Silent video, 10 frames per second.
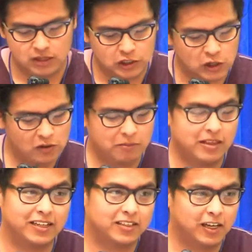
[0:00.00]
Show them
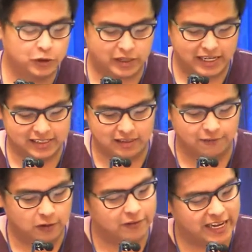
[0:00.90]
that this country isn't
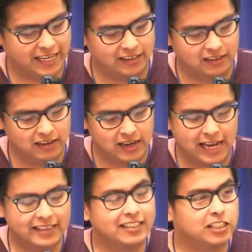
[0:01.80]
full of hate,
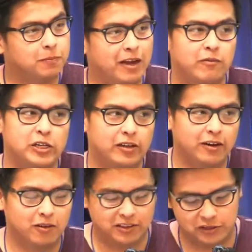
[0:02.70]
and that despite what you
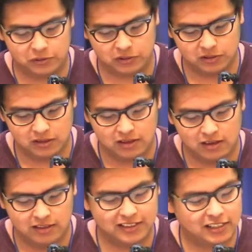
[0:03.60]
hear on the news,
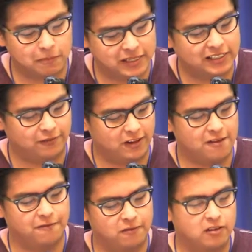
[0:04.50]
this is a place of
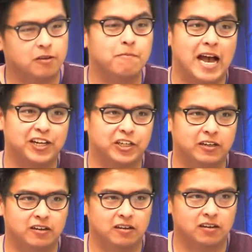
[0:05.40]
love,
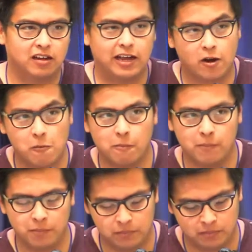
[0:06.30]
compassion, and hope.
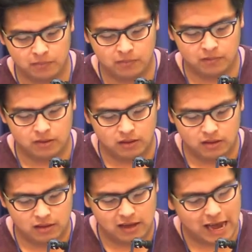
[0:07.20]

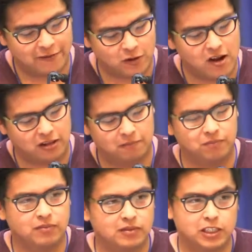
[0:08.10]
After all,
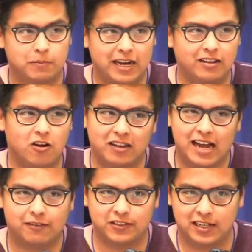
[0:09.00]
despite our
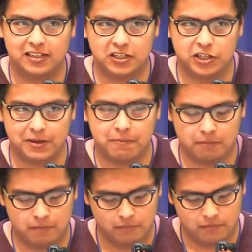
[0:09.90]
lack of citizenship,